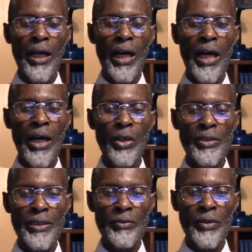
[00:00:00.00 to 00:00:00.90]
are
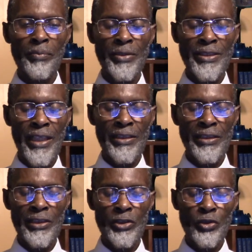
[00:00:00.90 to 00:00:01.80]
only
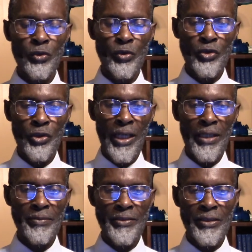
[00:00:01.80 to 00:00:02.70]
representing two
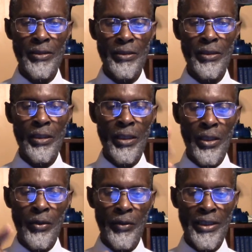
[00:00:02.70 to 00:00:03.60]
tribes.
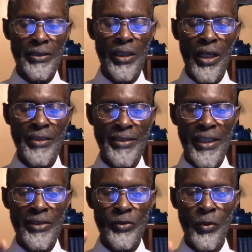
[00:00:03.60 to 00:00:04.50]
When God
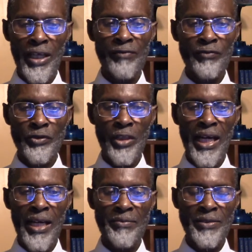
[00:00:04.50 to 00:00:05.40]
said 12
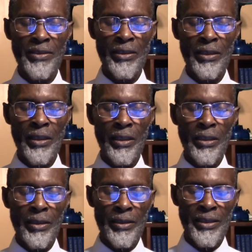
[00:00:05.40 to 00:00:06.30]
tribes,
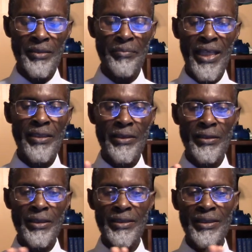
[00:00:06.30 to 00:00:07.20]
he meant
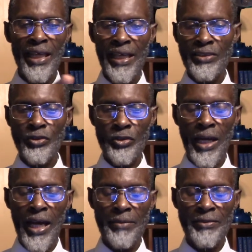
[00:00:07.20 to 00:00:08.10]
the ten
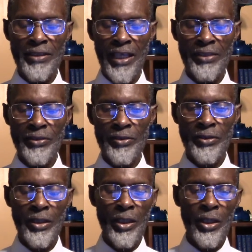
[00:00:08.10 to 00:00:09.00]
tribes that
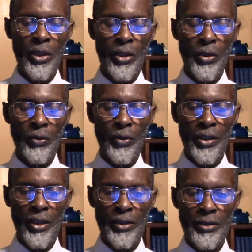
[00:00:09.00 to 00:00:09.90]

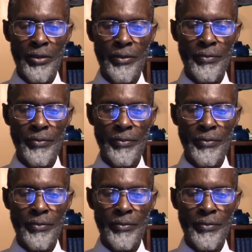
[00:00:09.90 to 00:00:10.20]
were